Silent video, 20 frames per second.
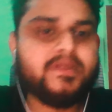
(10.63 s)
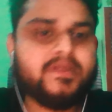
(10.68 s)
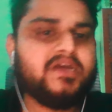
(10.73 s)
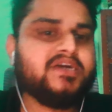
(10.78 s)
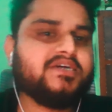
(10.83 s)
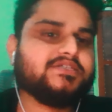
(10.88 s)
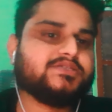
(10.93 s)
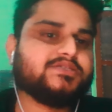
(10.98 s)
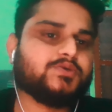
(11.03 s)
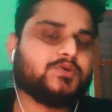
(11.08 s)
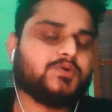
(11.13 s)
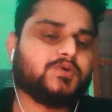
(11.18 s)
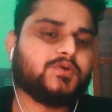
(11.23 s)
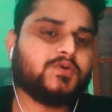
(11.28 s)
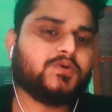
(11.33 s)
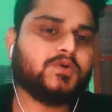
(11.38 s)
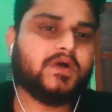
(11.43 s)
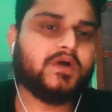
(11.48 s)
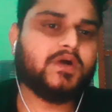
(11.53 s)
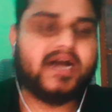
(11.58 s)
So
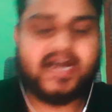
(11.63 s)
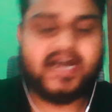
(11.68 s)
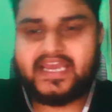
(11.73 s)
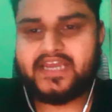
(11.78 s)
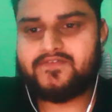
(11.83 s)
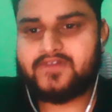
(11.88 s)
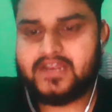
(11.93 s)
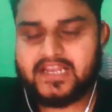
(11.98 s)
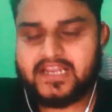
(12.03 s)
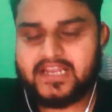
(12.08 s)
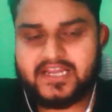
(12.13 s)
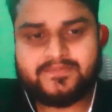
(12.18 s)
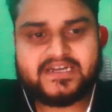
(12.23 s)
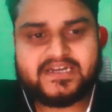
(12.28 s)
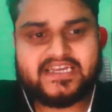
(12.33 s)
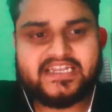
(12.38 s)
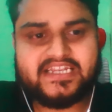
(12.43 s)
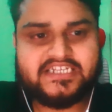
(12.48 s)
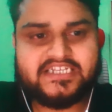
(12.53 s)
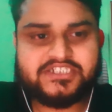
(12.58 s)
hi, welcome
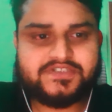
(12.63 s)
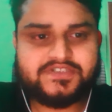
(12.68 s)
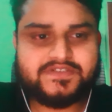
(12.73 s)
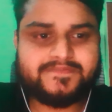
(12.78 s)
Akhilesh.